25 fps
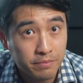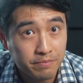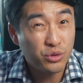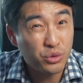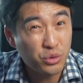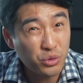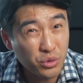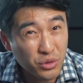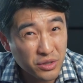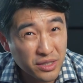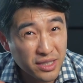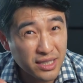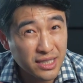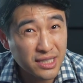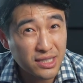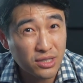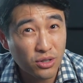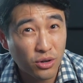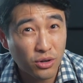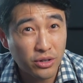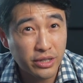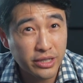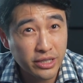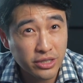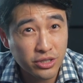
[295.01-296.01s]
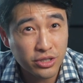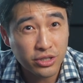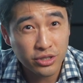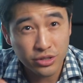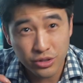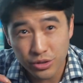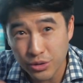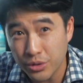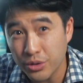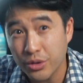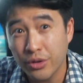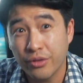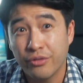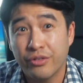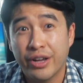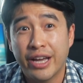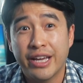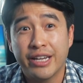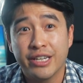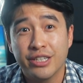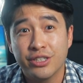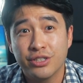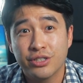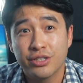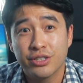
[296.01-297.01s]
use this knowledge to your
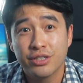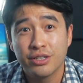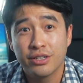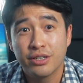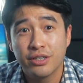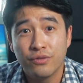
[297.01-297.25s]
advantage.